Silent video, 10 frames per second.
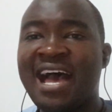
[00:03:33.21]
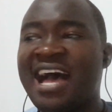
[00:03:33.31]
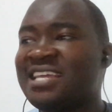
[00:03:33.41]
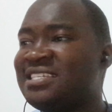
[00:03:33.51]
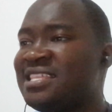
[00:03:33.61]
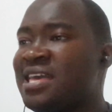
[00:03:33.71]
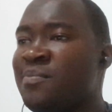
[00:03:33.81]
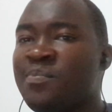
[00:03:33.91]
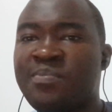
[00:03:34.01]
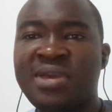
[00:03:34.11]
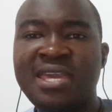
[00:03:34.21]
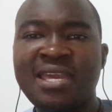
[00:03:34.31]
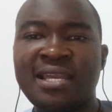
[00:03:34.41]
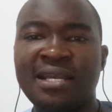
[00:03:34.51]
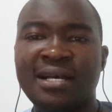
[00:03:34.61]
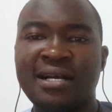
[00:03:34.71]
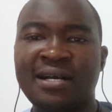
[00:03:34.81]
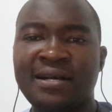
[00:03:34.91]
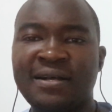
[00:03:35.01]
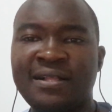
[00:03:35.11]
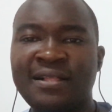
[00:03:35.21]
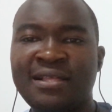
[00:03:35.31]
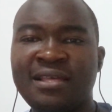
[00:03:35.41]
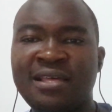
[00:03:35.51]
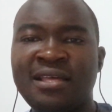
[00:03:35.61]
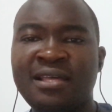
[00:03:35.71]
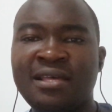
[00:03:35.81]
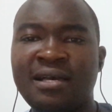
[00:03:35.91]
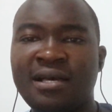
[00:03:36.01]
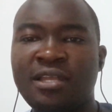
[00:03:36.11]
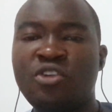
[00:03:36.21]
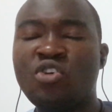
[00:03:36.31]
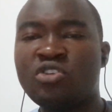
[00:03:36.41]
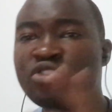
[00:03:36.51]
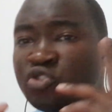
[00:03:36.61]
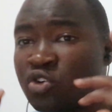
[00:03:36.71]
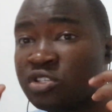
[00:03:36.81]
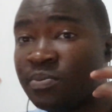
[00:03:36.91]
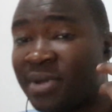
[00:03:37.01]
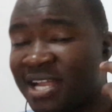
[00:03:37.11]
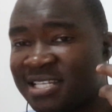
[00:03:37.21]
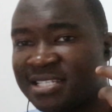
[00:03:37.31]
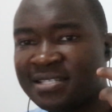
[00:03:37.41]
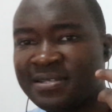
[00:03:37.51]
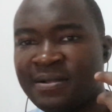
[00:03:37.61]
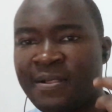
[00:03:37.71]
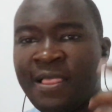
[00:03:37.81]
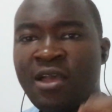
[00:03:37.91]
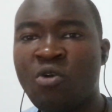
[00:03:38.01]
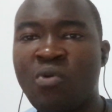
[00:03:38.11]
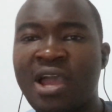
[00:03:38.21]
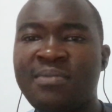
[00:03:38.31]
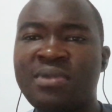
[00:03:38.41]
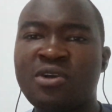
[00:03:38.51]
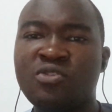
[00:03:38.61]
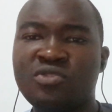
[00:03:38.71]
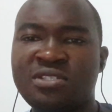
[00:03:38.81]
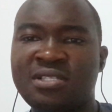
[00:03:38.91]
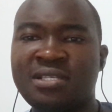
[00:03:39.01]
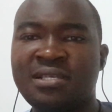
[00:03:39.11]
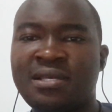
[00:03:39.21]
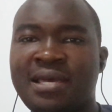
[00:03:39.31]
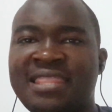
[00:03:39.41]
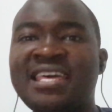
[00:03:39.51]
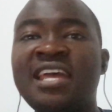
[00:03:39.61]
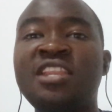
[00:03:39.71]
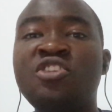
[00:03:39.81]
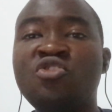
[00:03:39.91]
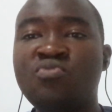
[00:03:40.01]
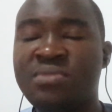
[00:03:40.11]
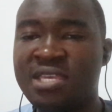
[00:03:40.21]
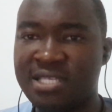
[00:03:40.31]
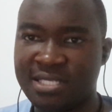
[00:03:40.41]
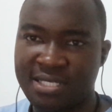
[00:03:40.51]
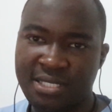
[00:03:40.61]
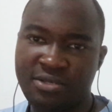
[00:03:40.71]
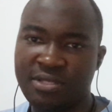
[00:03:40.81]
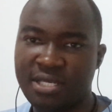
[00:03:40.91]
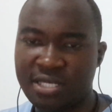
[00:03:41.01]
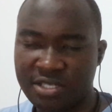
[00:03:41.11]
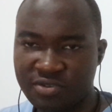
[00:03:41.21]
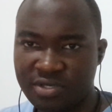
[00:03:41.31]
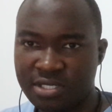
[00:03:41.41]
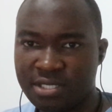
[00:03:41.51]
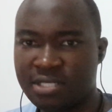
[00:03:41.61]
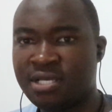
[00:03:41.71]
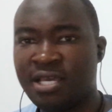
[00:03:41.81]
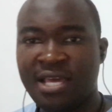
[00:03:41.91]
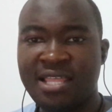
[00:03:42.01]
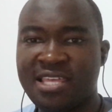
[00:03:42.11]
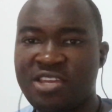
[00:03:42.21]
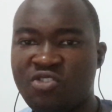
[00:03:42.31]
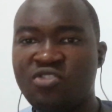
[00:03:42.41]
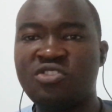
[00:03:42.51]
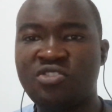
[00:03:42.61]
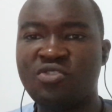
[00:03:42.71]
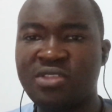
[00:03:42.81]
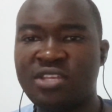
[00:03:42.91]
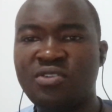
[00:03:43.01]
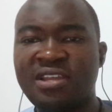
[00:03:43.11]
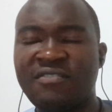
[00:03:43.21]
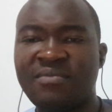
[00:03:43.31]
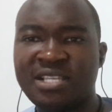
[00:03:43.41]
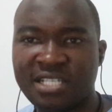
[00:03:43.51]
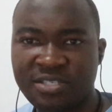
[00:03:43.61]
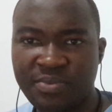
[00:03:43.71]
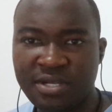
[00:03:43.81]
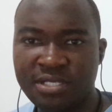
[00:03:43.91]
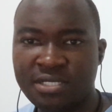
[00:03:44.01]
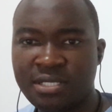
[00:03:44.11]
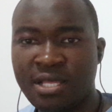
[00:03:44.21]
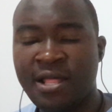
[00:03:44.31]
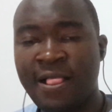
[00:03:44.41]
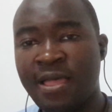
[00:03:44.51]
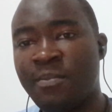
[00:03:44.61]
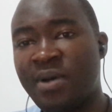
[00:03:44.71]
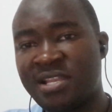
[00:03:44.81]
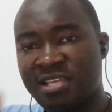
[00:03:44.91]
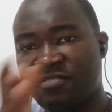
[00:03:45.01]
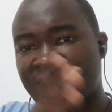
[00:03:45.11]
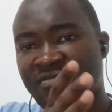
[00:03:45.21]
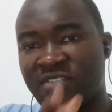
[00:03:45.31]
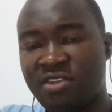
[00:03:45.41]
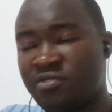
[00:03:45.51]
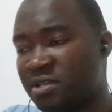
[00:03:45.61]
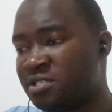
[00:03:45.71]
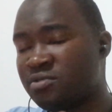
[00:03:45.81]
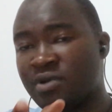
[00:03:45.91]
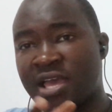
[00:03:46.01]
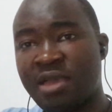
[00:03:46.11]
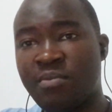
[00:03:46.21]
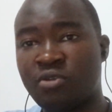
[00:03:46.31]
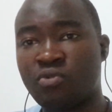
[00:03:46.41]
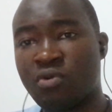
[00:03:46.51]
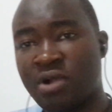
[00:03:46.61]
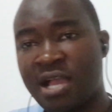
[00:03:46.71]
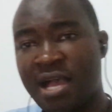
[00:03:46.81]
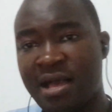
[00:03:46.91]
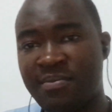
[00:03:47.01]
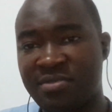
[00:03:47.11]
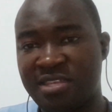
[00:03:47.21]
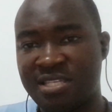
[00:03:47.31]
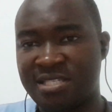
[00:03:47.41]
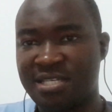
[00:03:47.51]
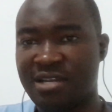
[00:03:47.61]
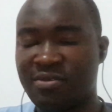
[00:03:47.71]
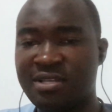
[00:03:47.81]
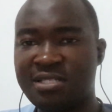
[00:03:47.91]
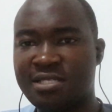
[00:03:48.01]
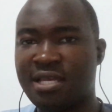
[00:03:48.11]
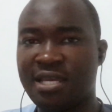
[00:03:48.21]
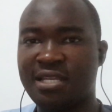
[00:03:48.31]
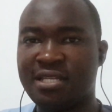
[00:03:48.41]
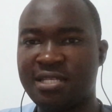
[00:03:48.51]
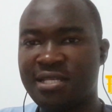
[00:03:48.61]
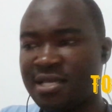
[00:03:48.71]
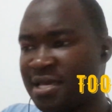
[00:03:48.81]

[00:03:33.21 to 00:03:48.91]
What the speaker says: as them being not so smart. Why? Because they're newbies into the industry. They don't know, they don't have much experience. But if the veterans were able to welcome these young ones and